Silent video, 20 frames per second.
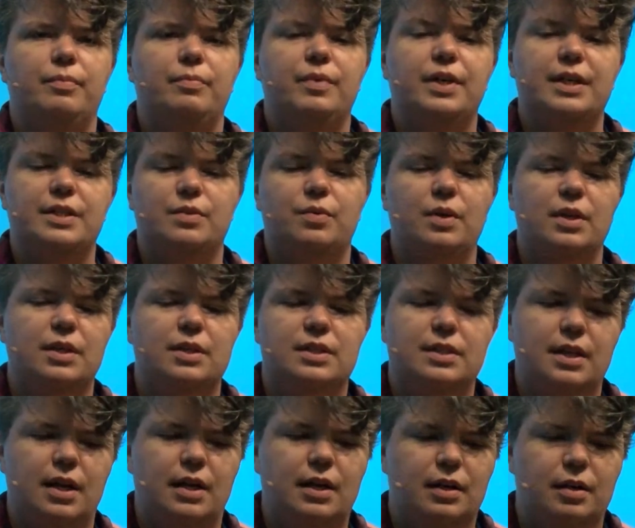because we had
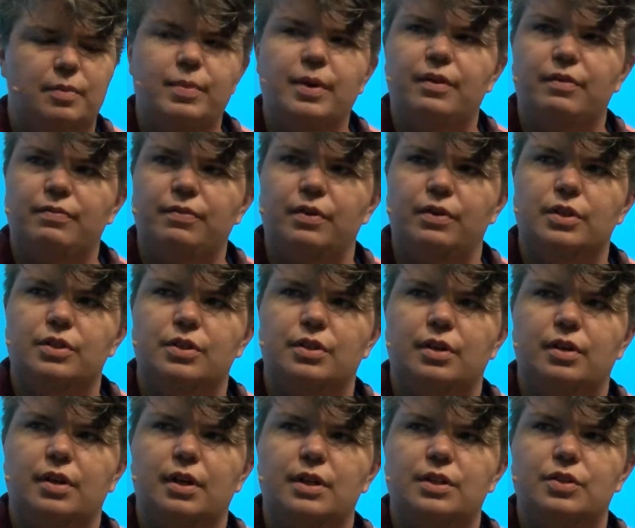studied a bit of
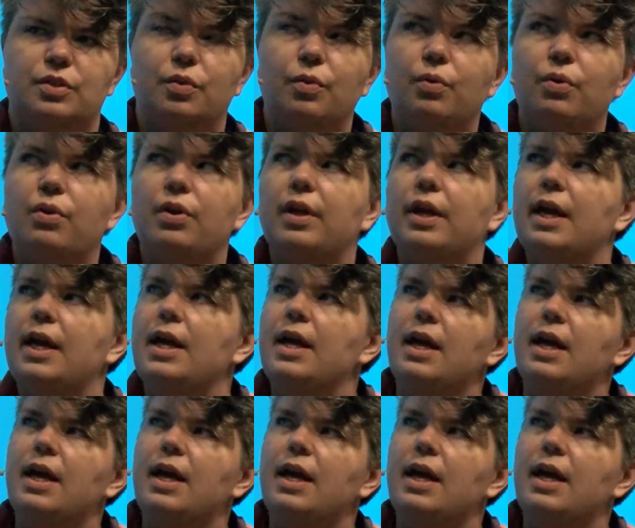furniture in school,